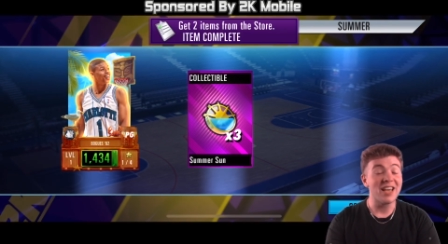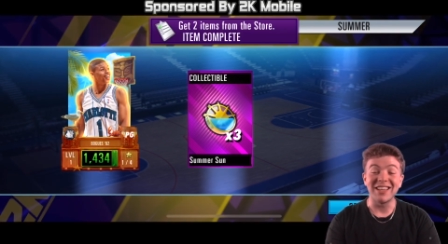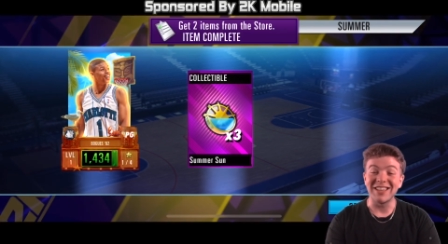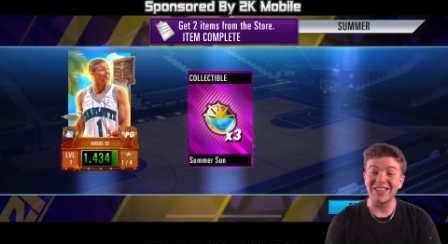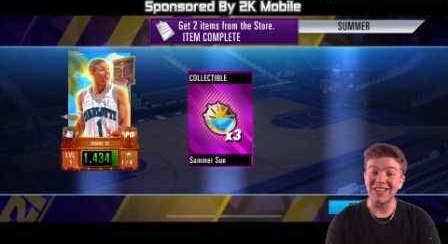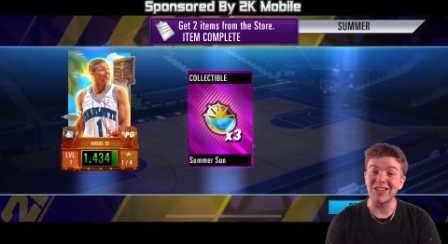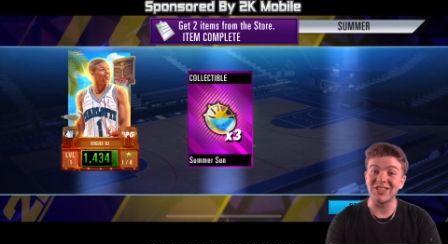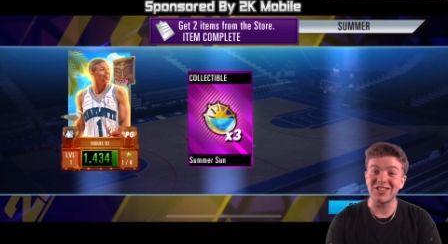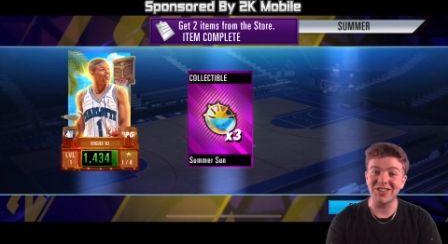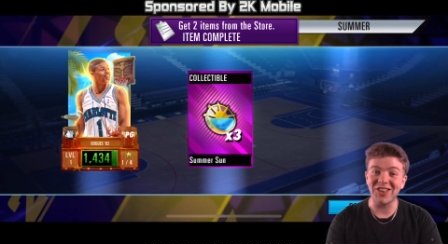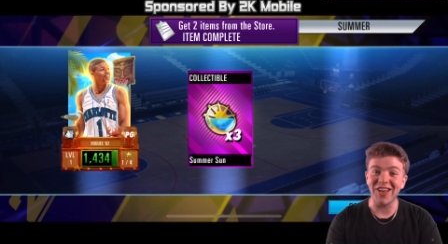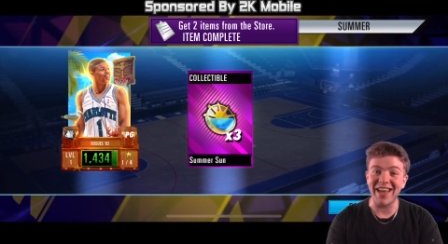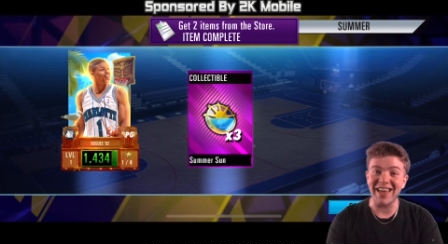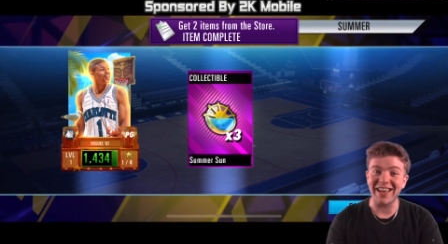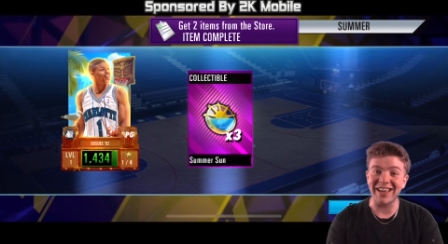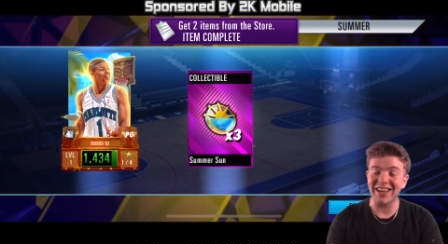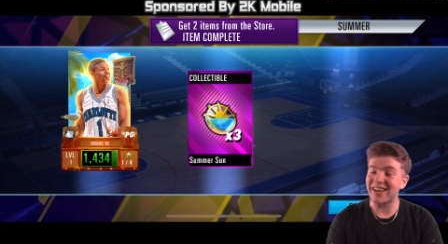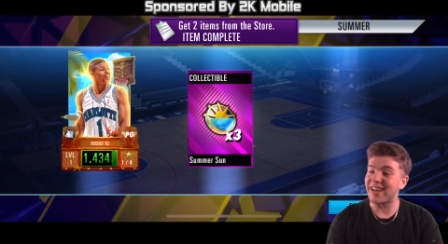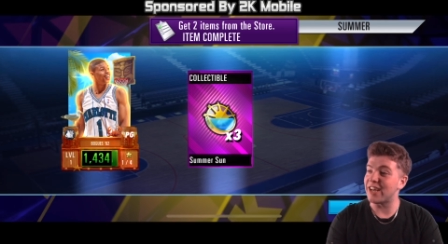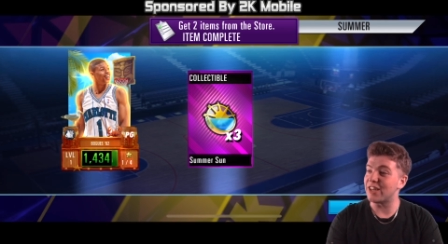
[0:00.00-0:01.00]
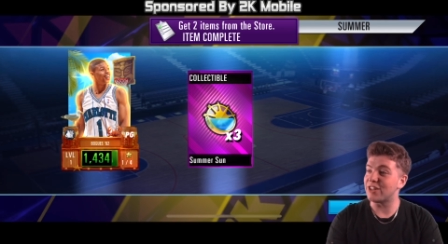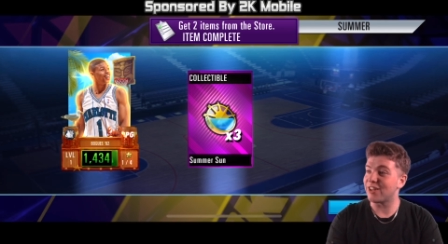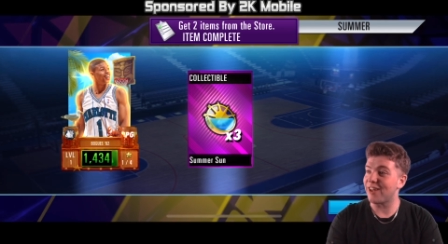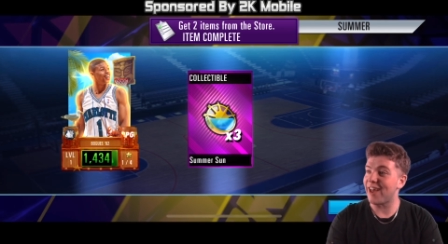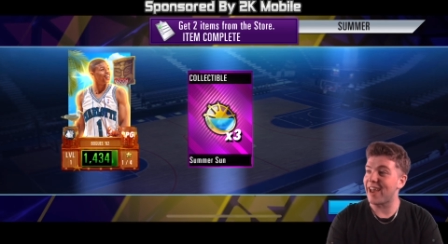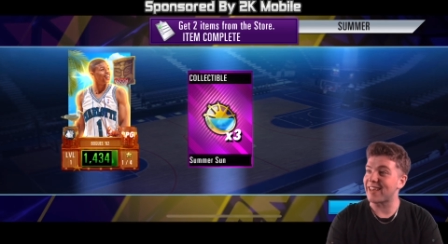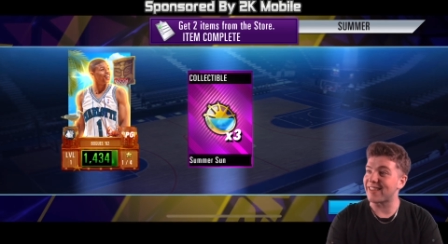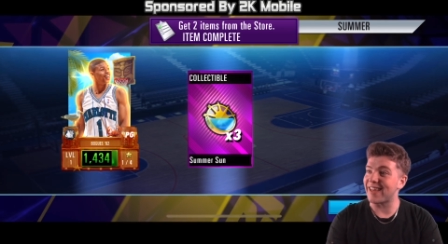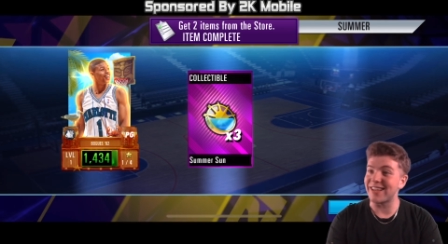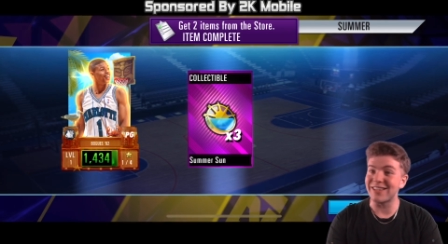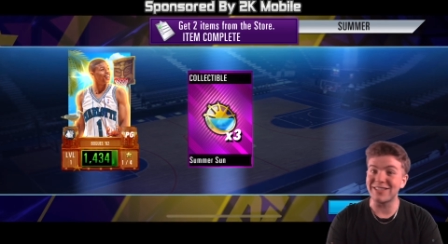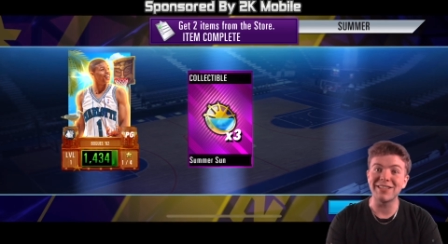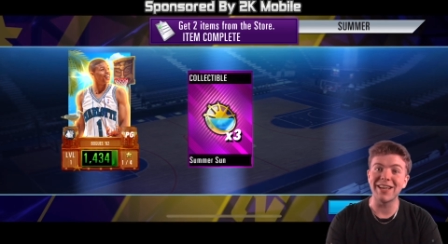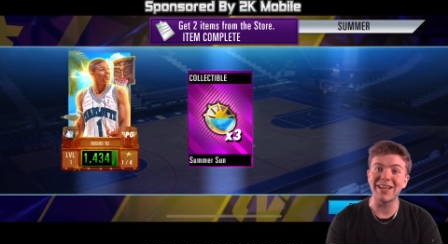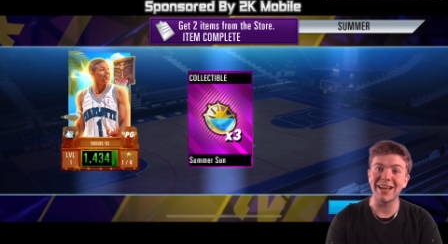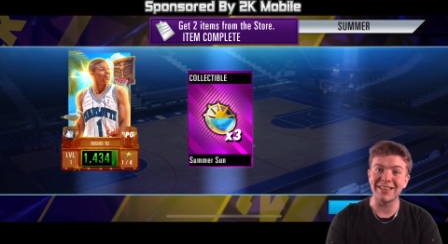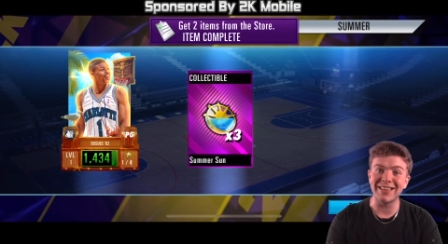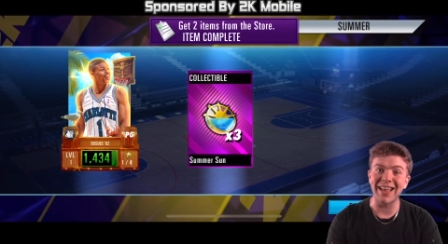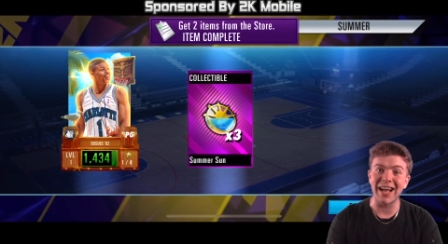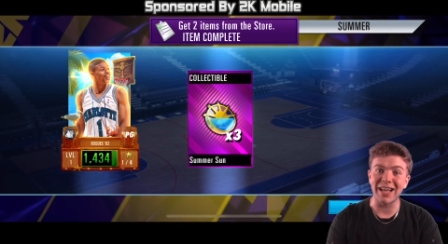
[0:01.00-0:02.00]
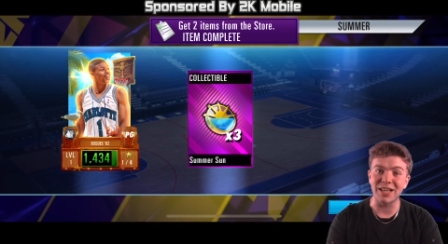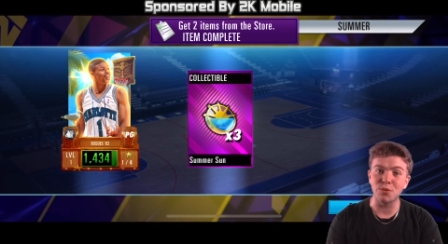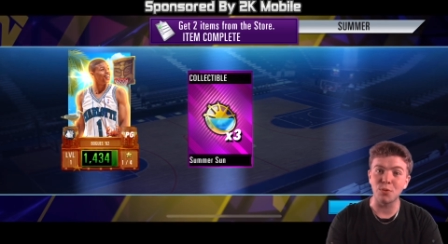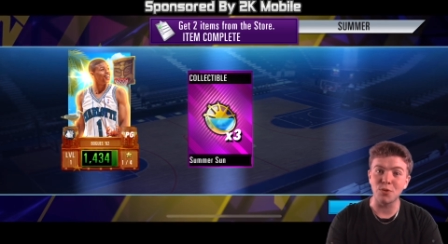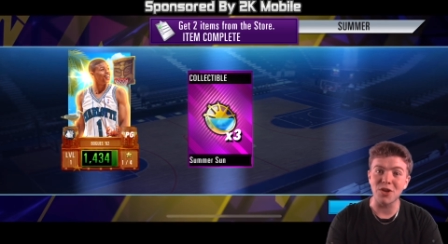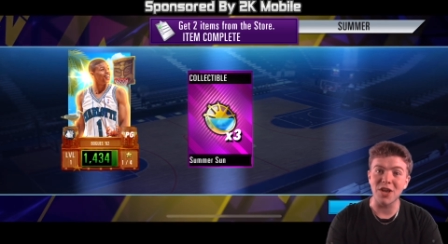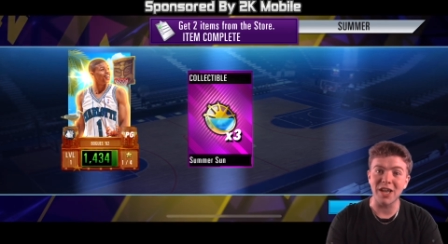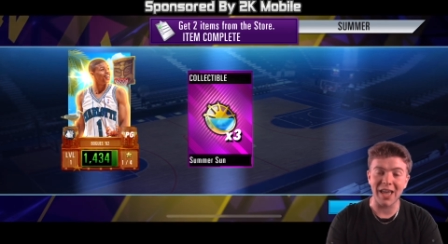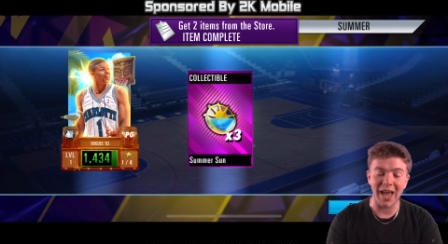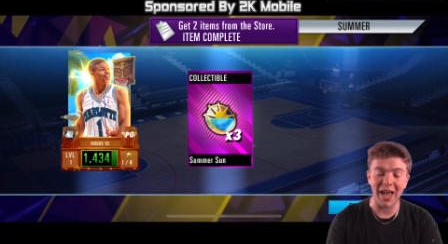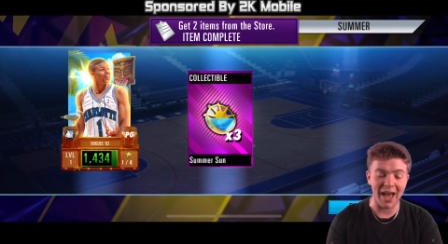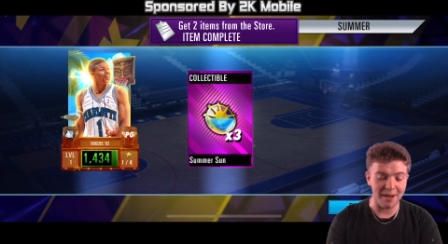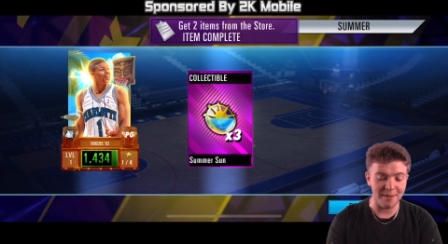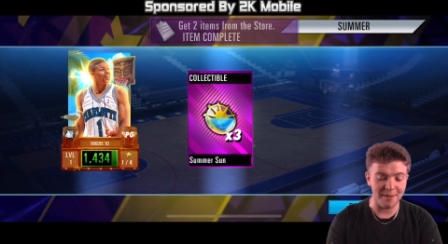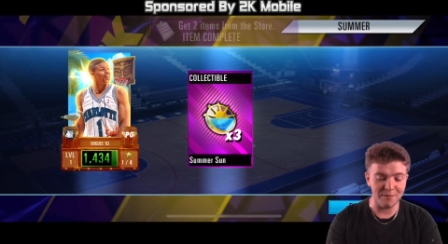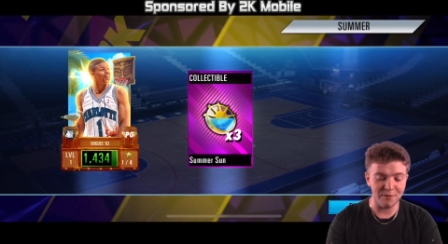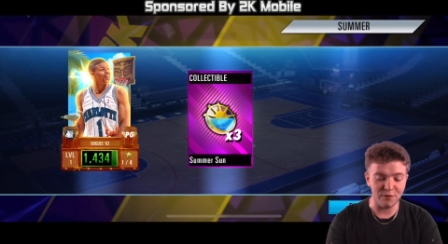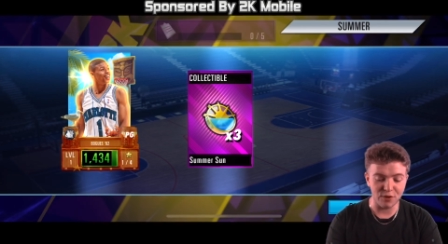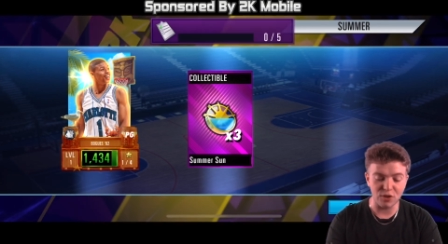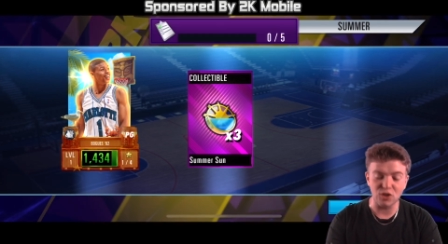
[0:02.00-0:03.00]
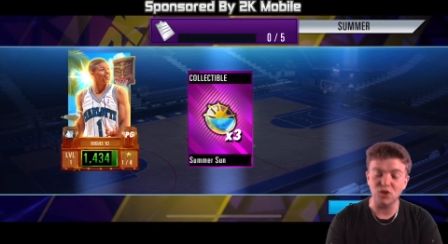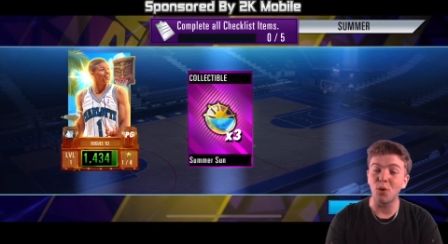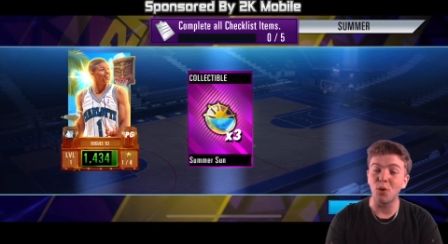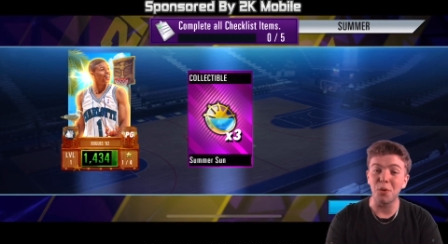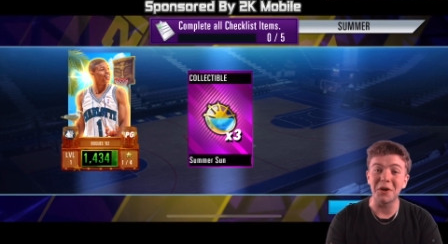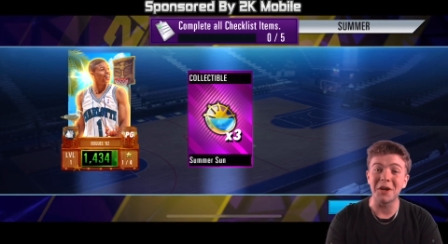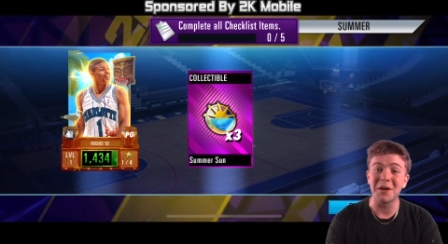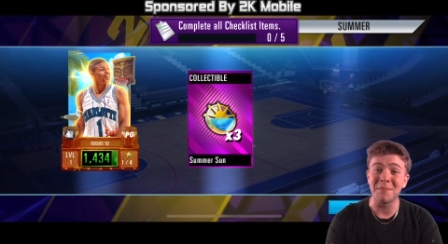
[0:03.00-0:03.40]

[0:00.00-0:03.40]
It's like it's like they said that's what you get for talking